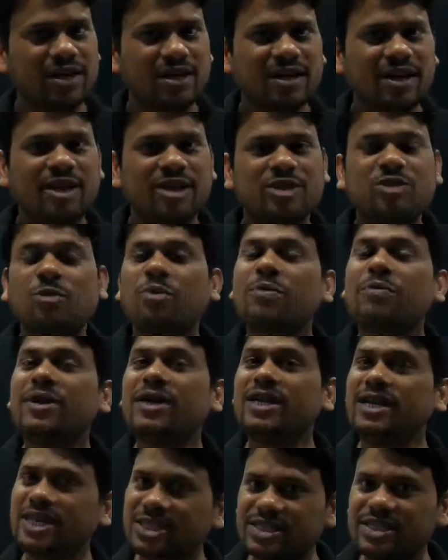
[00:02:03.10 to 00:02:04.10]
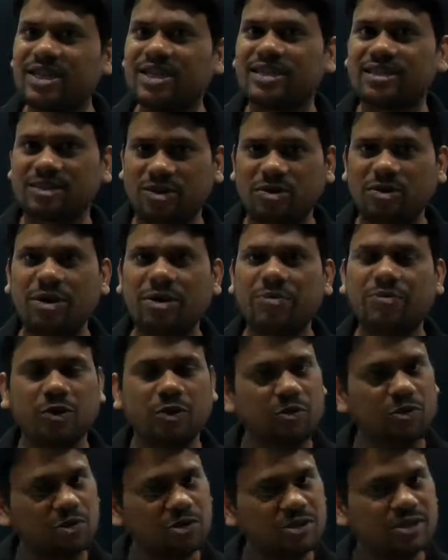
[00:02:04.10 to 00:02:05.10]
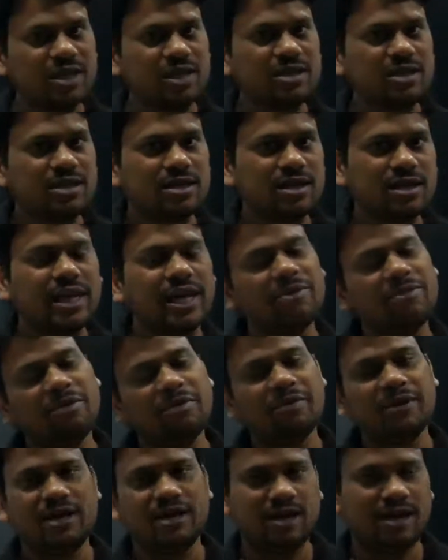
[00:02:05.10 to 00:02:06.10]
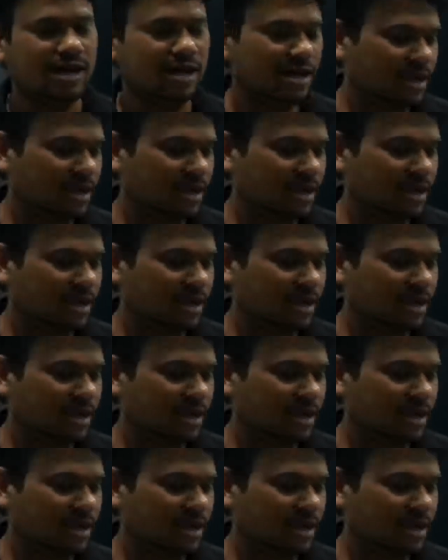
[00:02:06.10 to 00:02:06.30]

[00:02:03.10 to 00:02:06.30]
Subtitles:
So we will discuss, okay, few questions, then we will